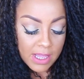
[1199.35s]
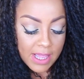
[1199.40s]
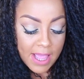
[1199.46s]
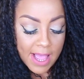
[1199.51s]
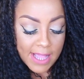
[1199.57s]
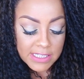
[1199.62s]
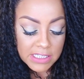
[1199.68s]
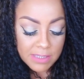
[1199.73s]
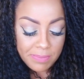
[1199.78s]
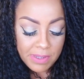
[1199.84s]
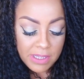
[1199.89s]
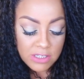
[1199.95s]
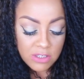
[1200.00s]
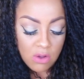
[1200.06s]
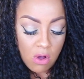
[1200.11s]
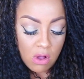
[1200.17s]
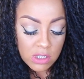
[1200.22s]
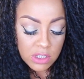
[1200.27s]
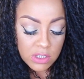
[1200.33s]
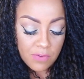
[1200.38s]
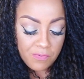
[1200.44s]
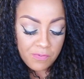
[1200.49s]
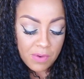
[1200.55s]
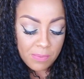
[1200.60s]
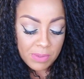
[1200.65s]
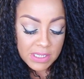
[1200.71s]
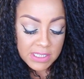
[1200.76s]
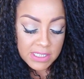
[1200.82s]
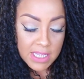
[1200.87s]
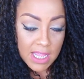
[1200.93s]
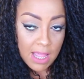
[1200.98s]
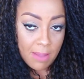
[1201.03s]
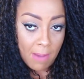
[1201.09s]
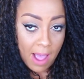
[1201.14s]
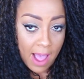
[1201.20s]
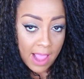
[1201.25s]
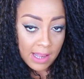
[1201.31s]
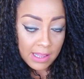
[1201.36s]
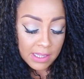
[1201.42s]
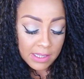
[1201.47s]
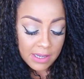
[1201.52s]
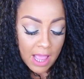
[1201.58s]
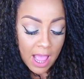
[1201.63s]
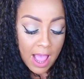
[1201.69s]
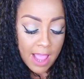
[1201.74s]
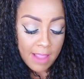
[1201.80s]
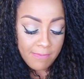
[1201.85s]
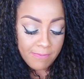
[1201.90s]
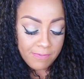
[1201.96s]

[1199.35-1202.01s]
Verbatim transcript: Gossipy is also from the same island I